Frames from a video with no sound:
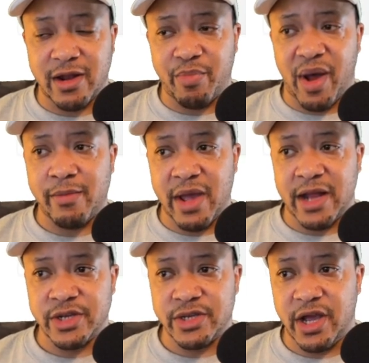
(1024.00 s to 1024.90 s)
buying
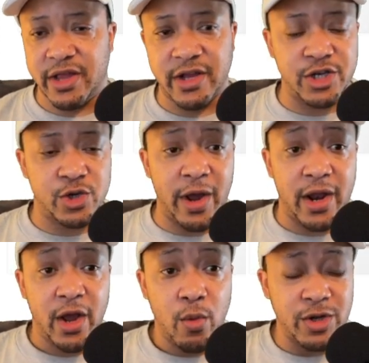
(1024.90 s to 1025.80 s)
mansions, and then just quit,
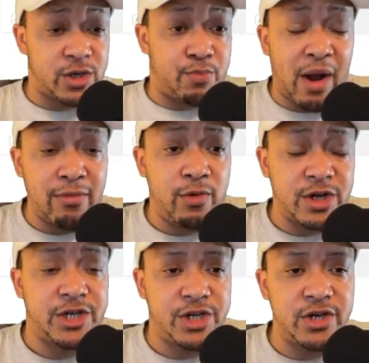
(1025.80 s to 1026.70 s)
which is probably what
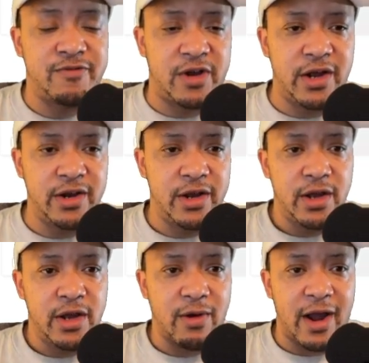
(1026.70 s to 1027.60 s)
she should have done,
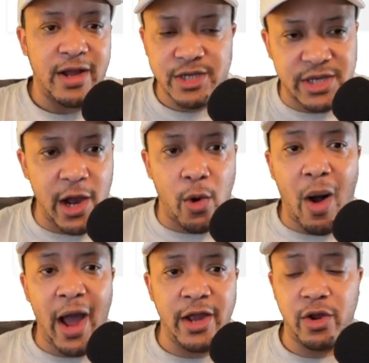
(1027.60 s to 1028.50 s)
right? Stay
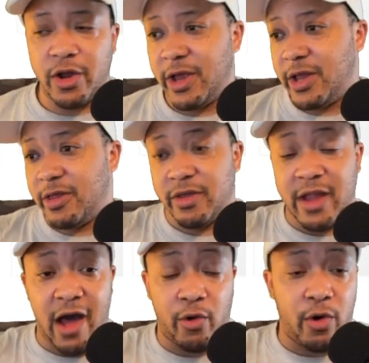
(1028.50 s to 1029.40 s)
quiet. And then
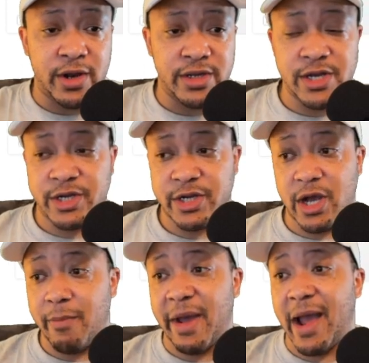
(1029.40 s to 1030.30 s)
now the organization has
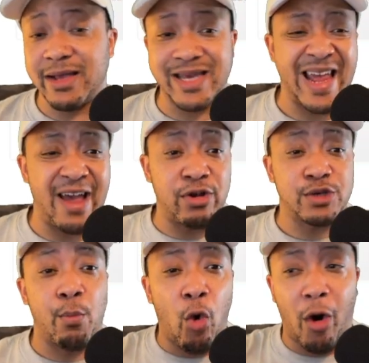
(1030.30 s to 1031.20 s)
come back out and said, give us
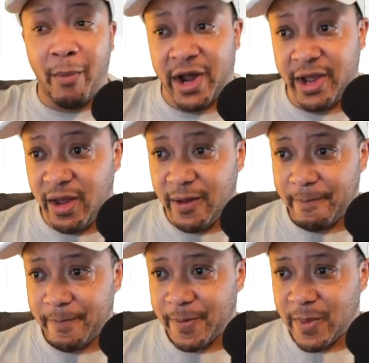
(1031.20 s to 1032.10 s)
more money.
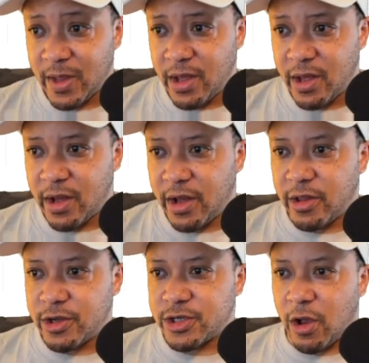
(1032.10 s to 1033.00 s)

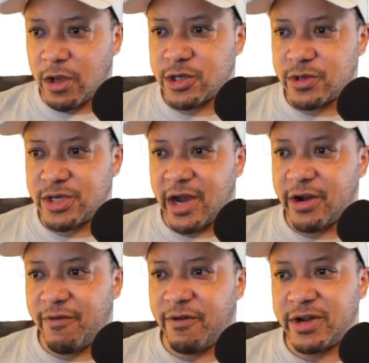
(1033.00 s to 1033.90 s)
Cullors also signed
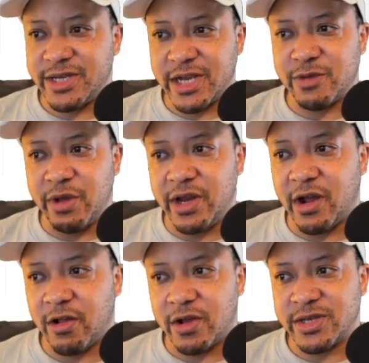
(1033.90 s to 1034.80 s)
off on a $6 million
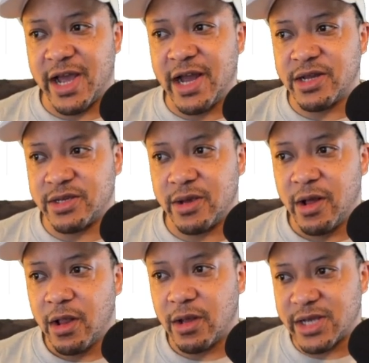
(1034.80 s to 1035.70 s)
Los Angeles
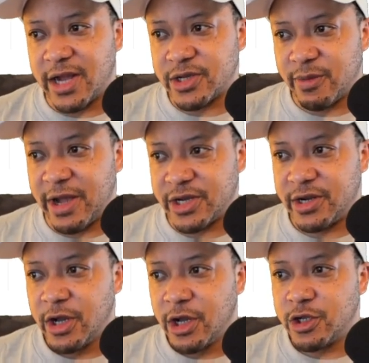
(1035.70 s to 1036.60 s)
mansion
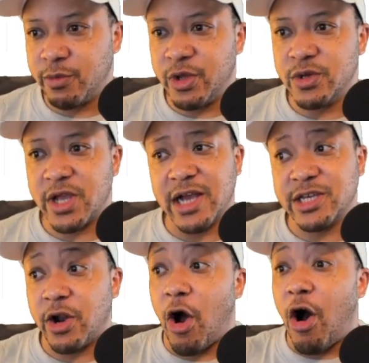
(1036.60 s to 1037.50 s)
to be used as
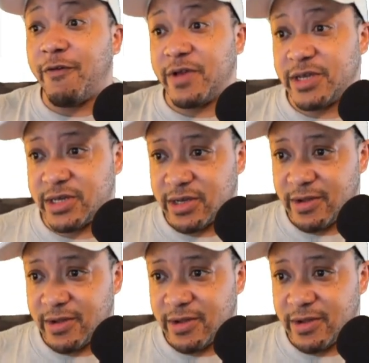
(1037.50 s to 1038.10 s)
an office